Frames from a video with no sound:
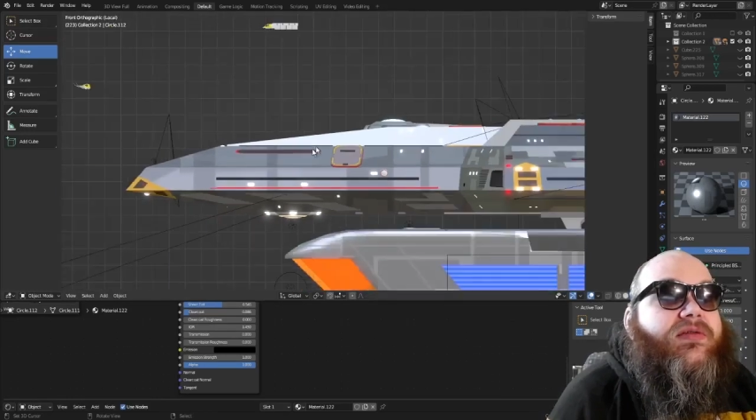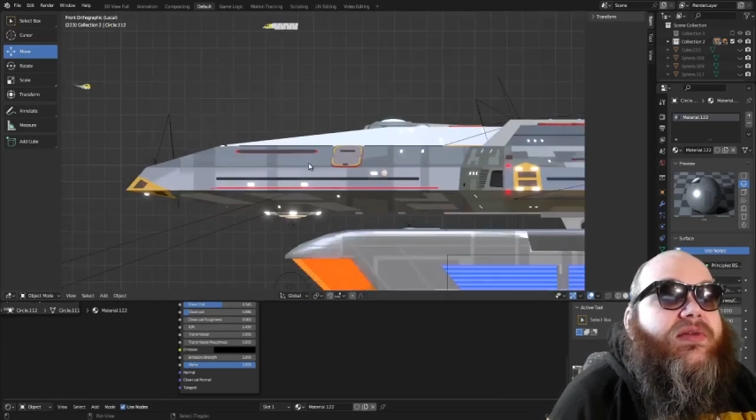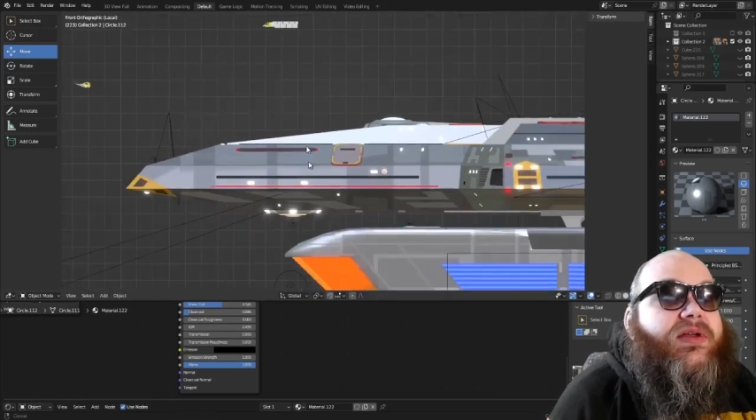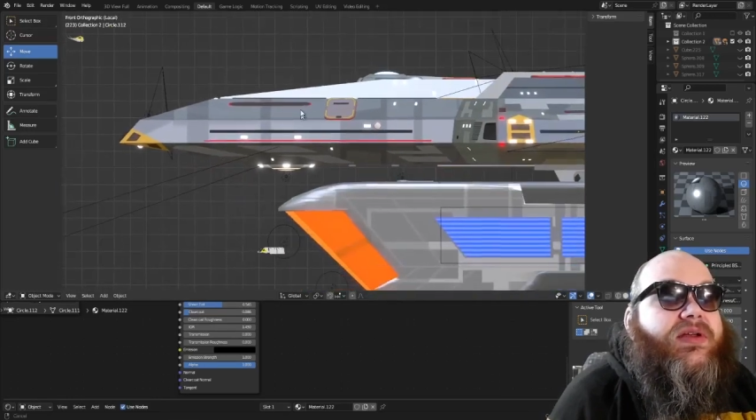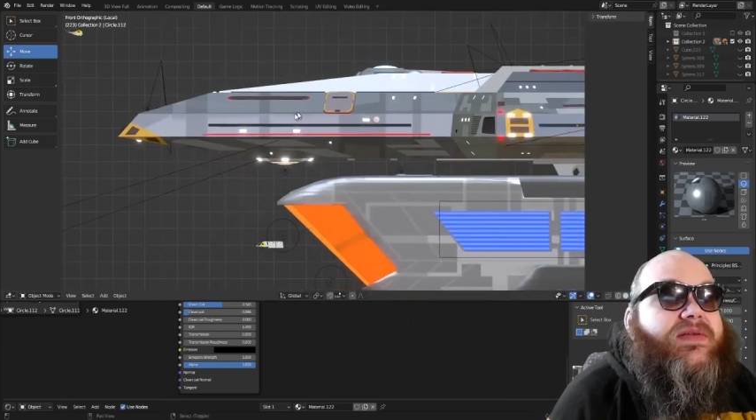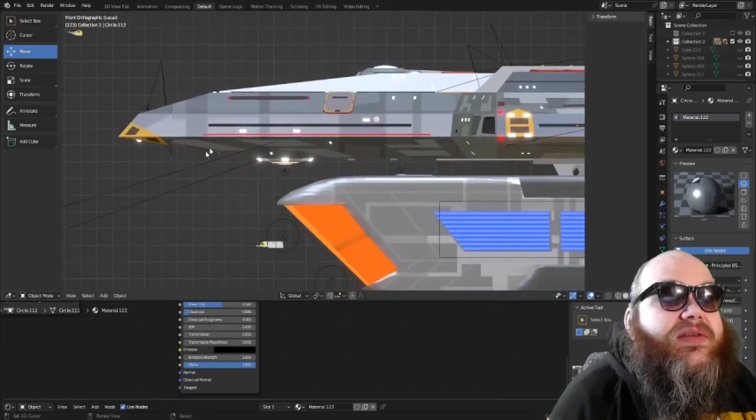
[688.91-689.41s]

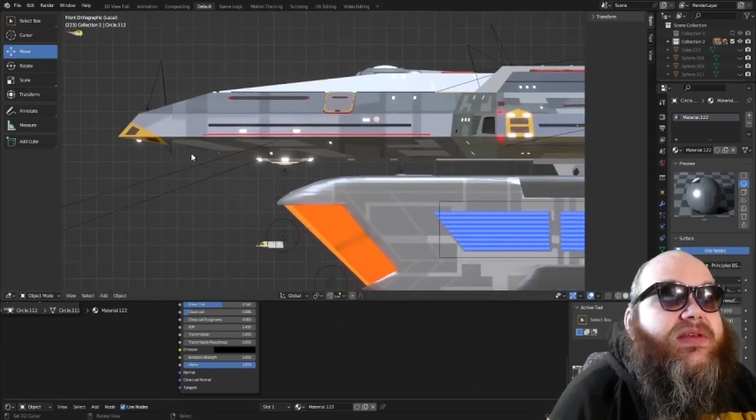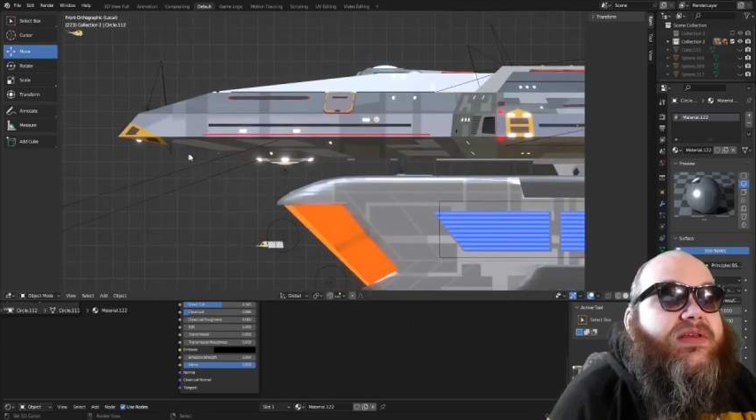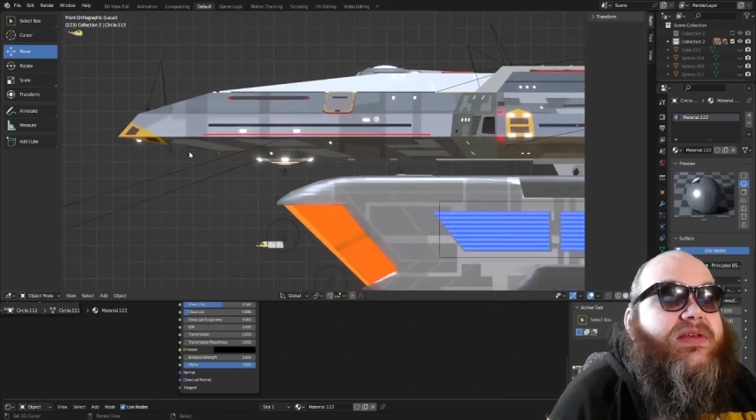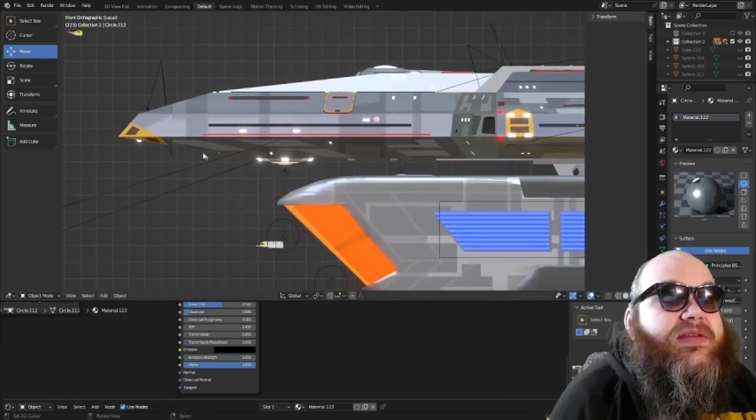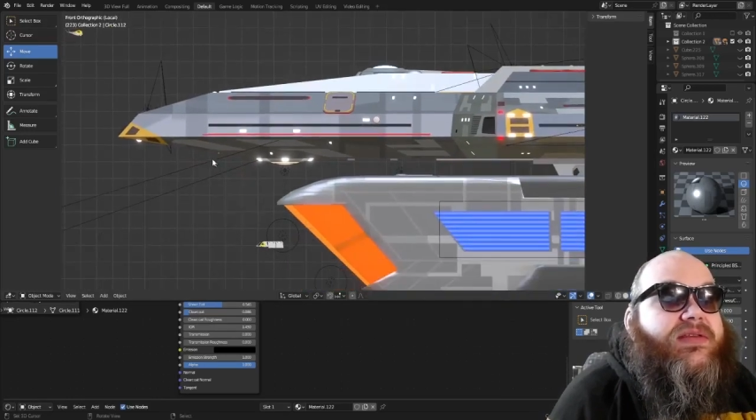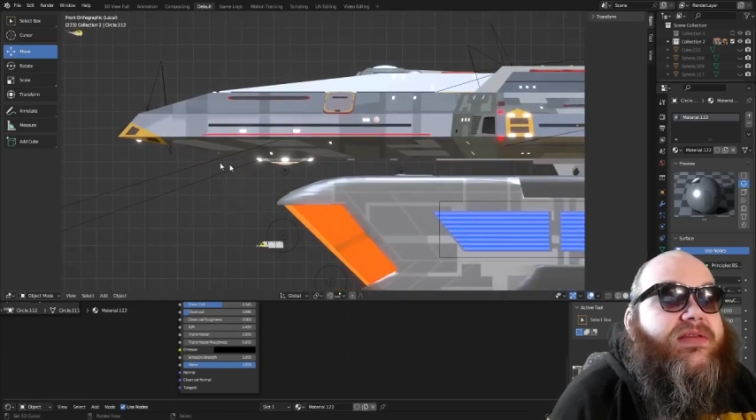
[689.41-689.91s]
5,
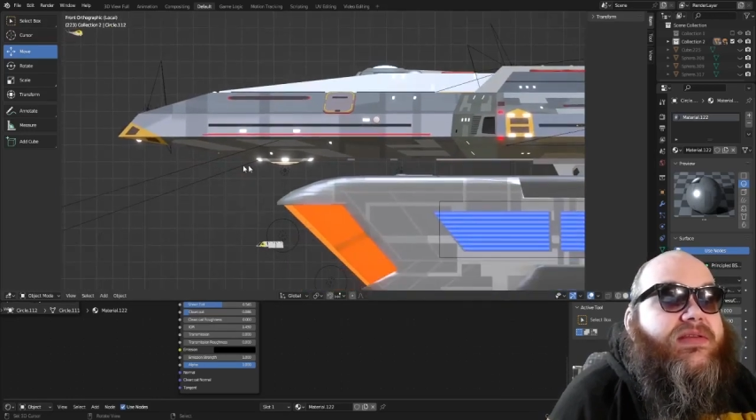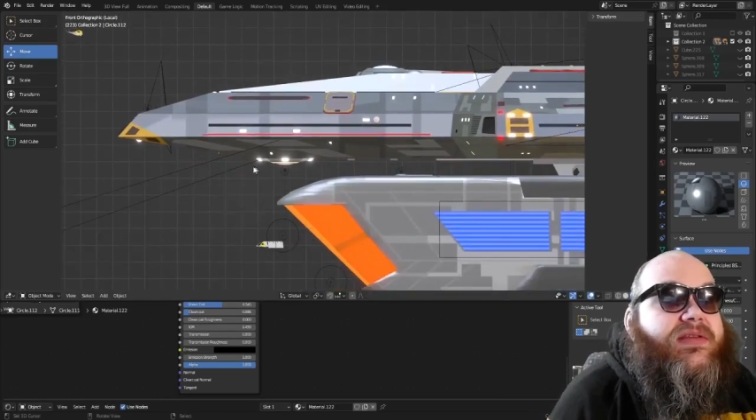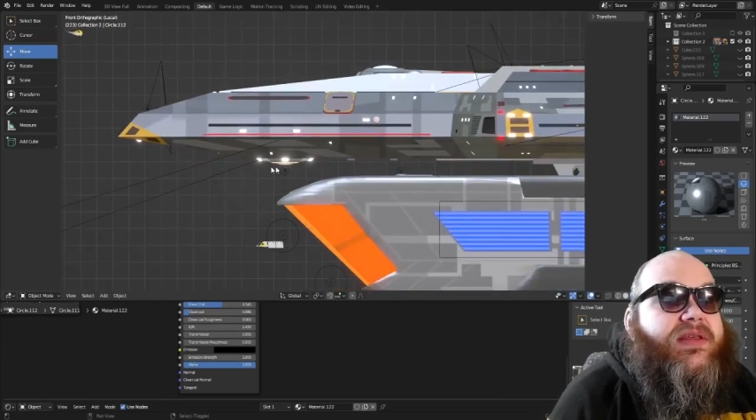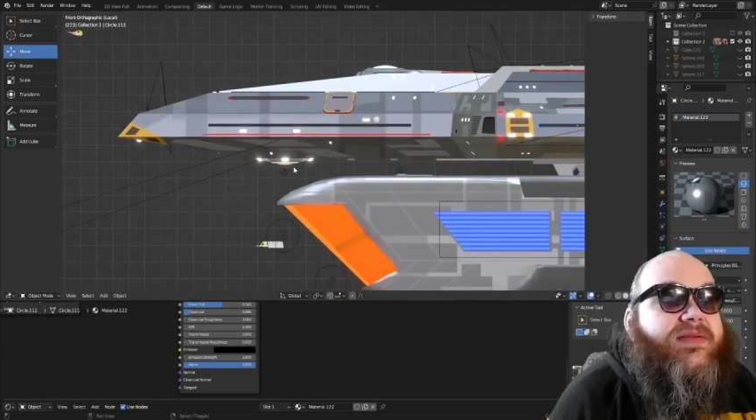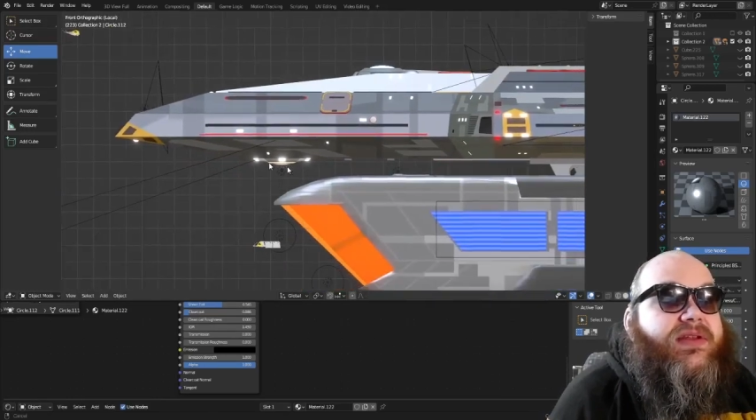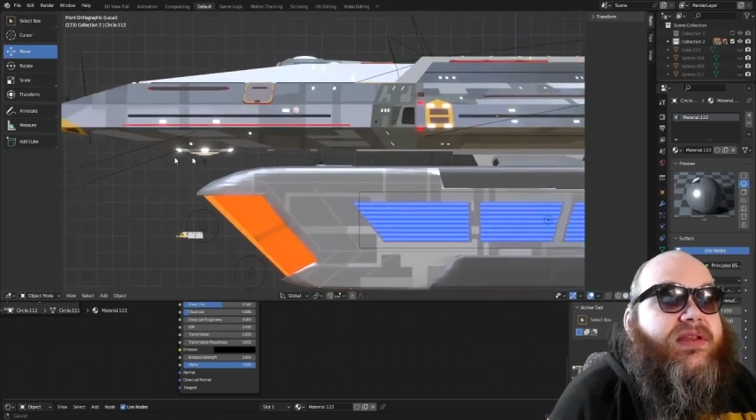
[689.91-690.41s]
6,
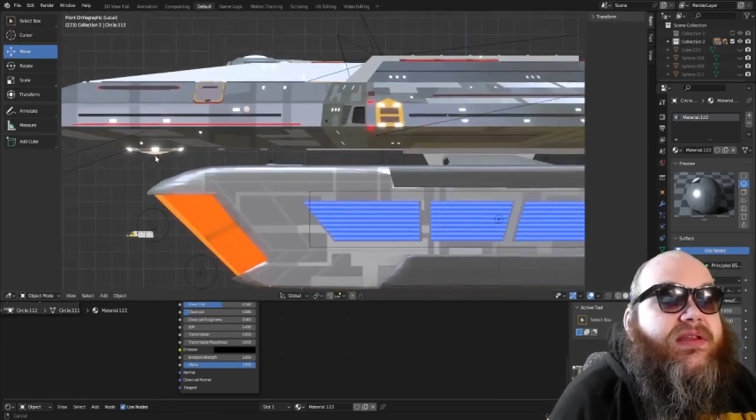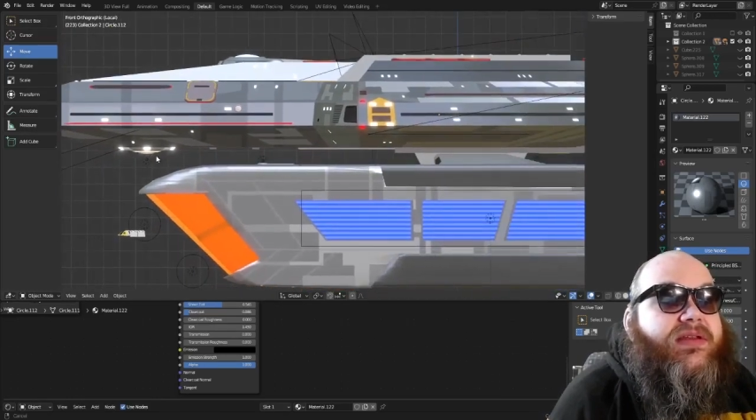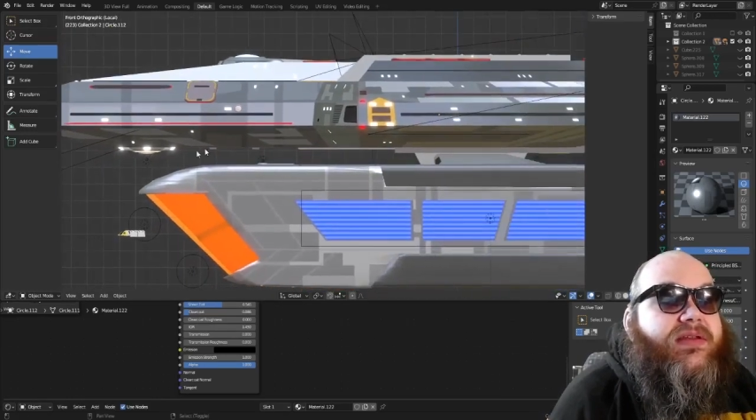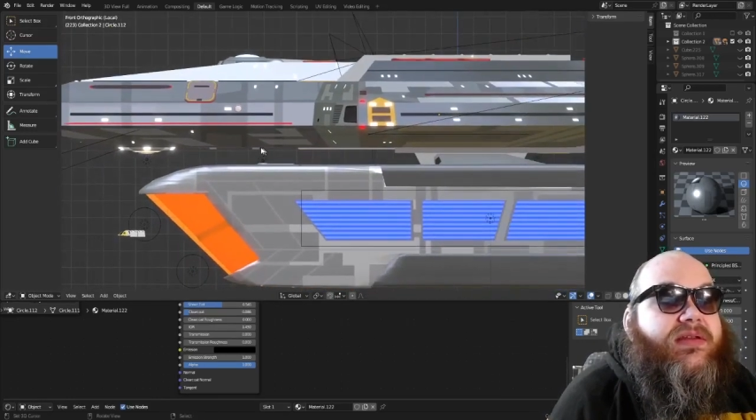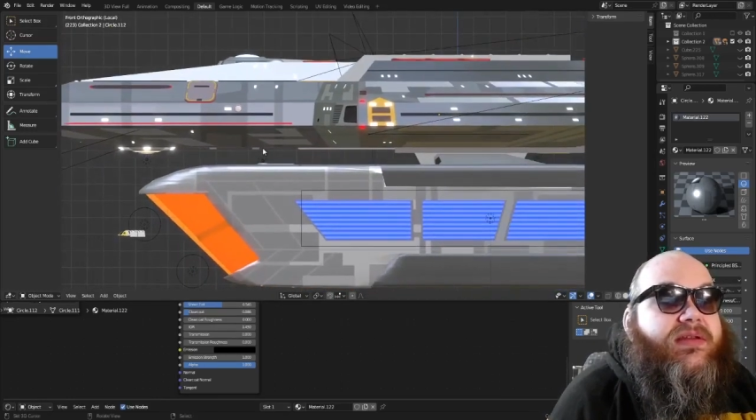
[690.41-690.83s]
7, 8.